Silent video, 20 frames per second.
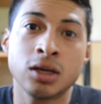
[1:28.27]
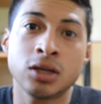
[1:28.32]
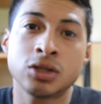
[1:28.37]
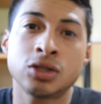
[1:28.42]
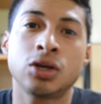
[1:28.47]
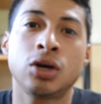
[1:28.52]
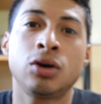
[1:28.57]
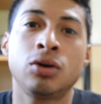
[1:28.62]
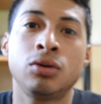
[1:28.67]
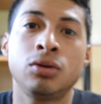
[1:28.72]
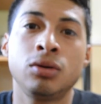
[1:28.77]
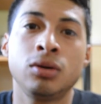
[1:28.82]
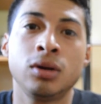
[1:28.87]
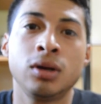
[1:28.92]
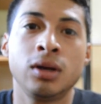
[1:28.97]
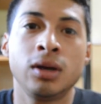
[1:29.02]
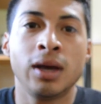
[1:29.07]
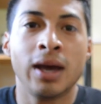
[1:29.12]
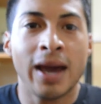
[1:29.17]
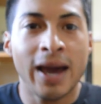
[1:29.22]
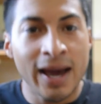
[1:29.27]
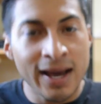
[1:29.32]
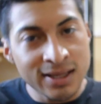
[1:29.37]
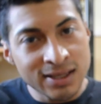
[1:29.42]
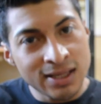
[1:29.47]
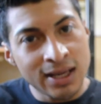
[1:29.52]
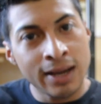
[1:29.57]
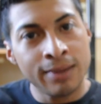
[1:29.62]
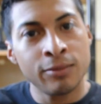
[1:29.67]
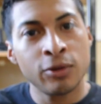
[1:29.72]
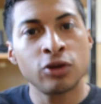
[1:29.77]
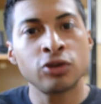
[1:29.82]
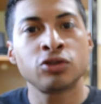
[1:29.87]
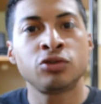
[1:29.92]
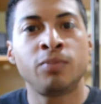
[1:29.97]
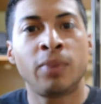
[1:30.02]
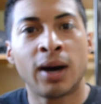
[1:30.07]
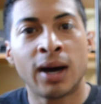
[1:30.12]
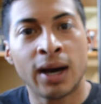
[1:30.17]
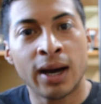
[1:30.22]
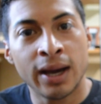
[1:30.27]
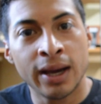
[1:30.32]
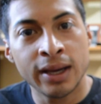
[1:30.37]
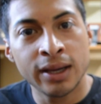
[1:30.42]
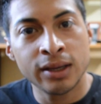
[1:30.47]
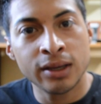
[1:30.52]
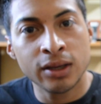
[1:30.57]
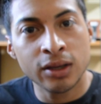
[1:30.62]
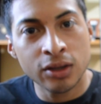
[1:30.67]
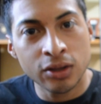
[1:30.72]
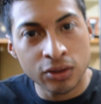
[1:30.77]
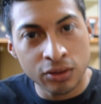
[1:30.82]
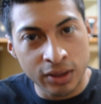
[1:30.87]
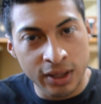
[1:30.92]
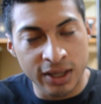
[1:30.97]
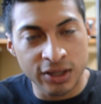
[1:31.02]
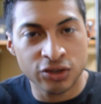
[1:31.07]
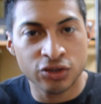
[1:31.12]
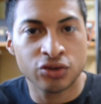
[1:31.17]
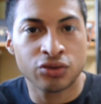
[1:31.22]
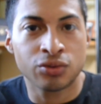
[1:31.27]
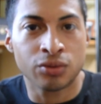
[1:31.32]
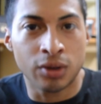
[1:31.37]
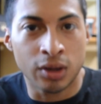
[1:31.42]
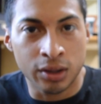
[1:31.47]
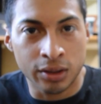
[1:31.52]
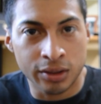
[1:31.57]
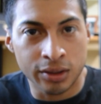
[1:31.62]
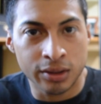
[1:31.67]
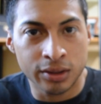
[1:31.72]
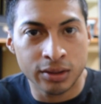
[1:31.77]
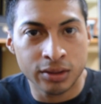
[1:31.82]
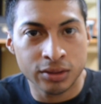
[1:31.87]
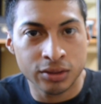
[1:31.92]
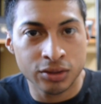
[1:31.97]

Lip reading: So as time goes by, you get stronger.